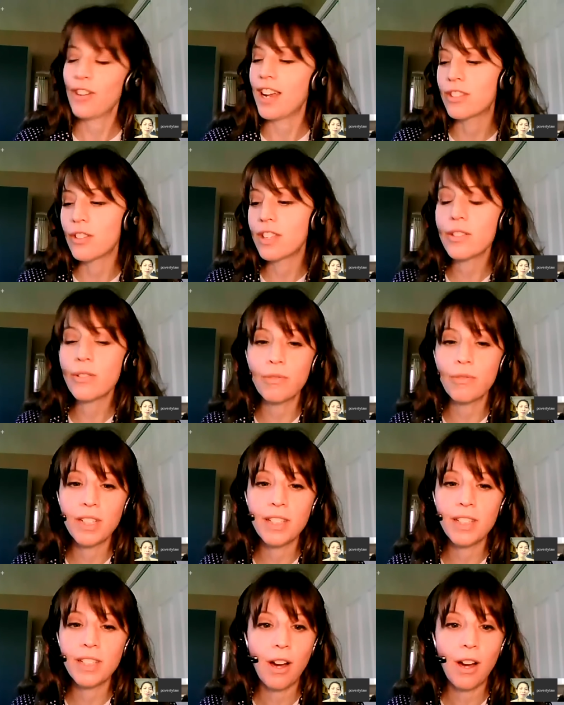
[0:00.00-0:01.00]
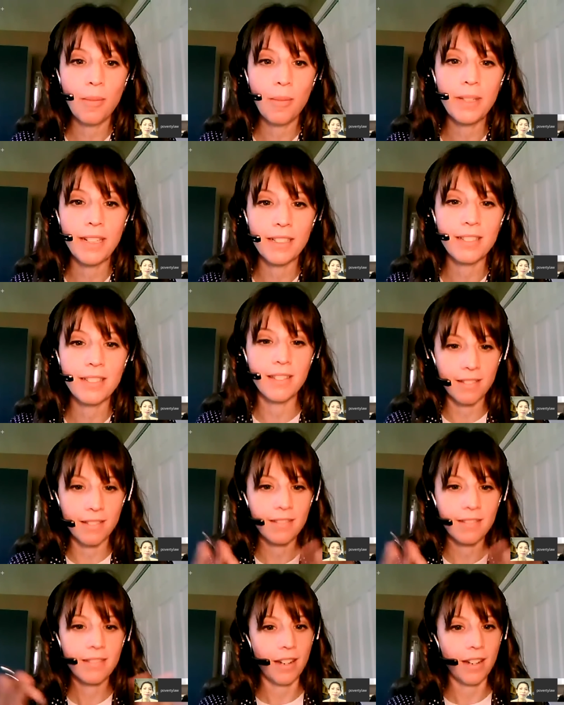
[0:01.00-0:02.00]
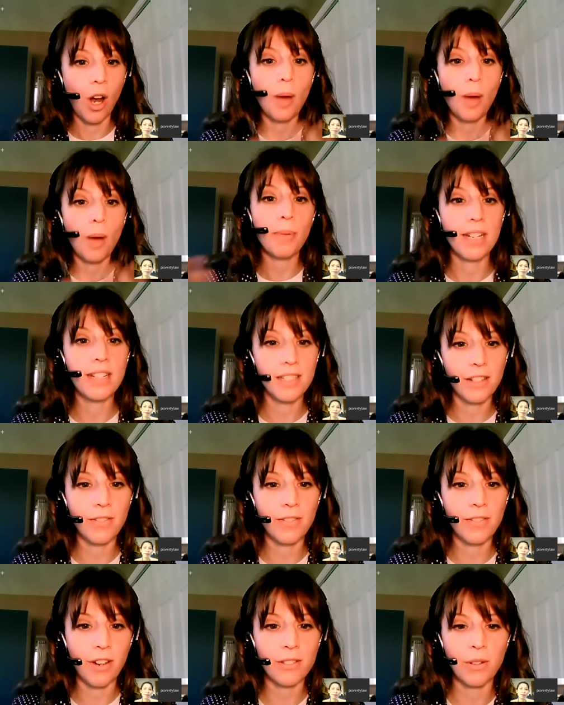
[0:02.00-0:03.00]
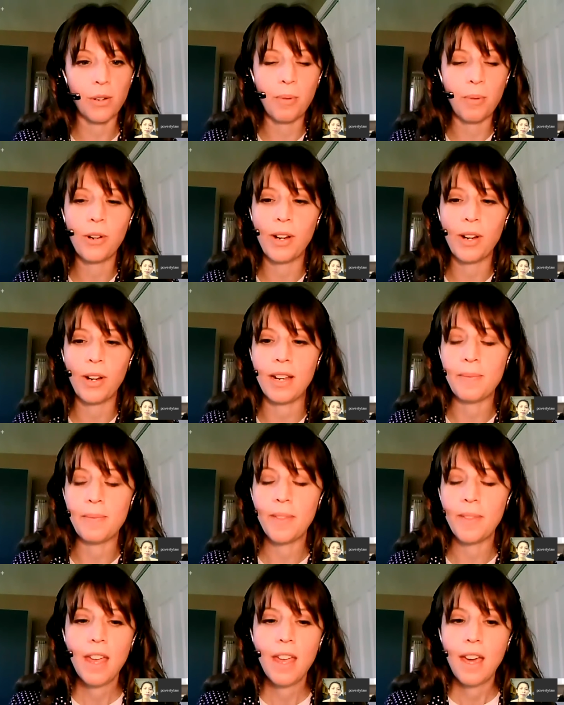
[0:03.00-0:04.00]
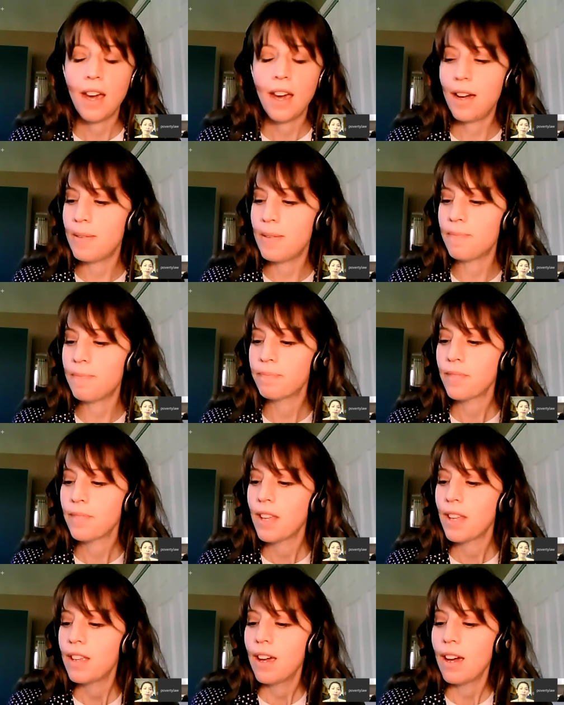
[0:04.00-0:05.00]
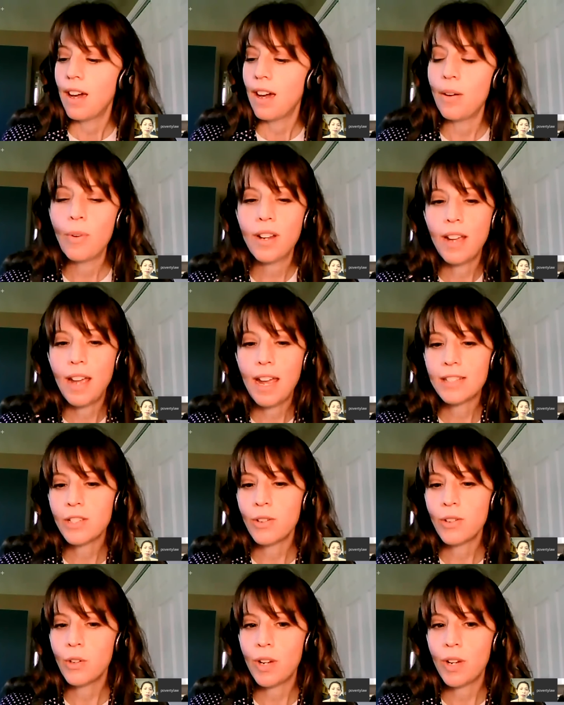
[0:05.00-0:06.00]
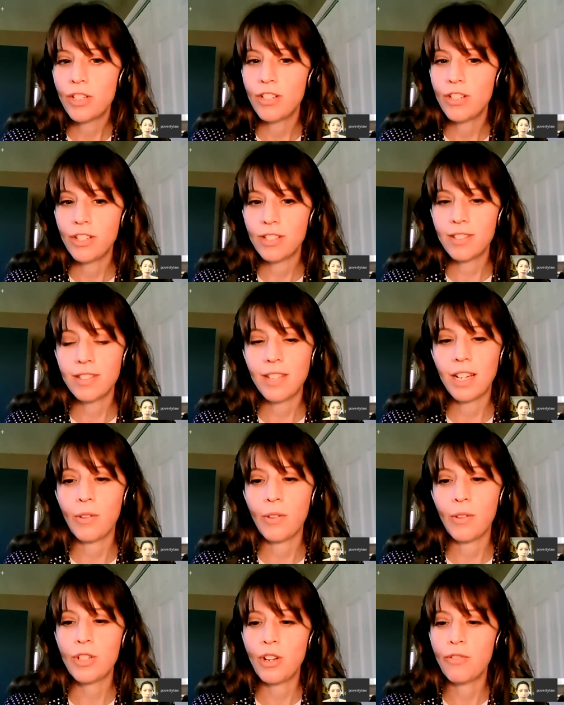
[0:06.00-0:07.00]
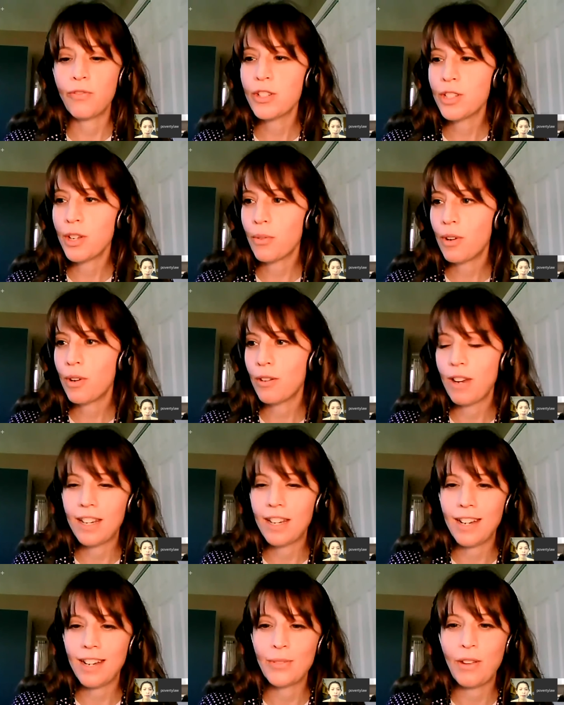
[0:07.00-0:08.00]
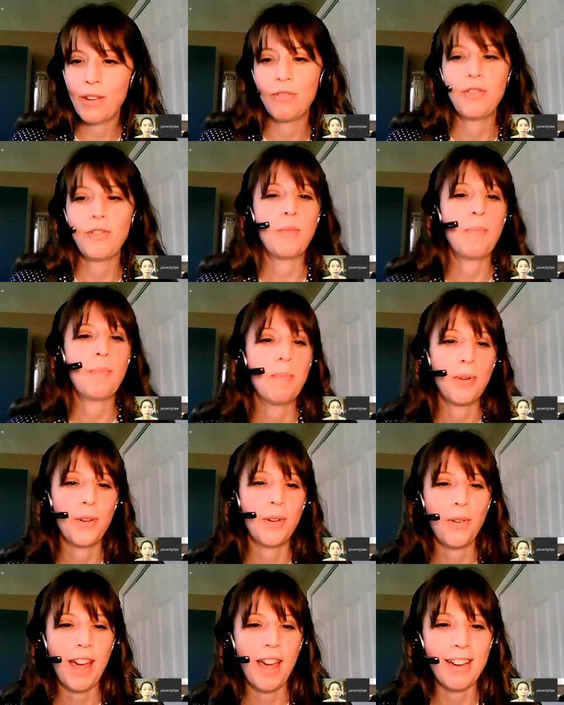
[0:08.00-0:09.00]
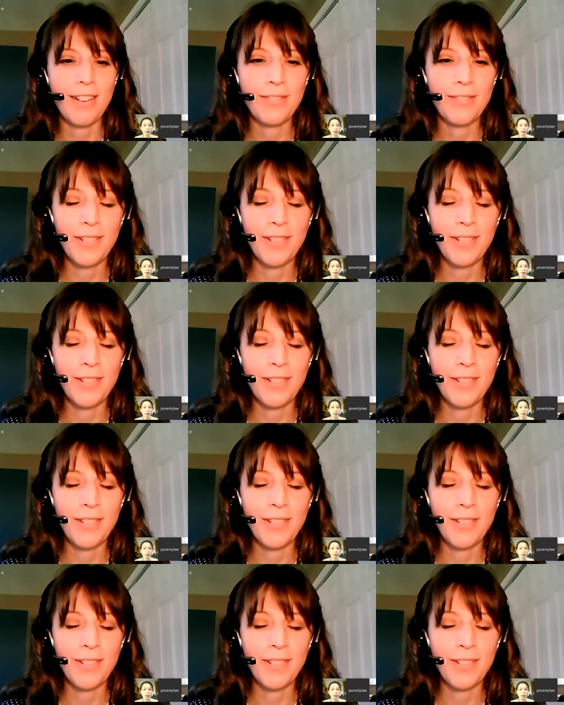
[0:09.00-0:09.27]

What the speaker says: So that's a really complex, comprehensive also program. I want to ask you a question just a second, Rochelle. First, I want to recognize we have a few people who have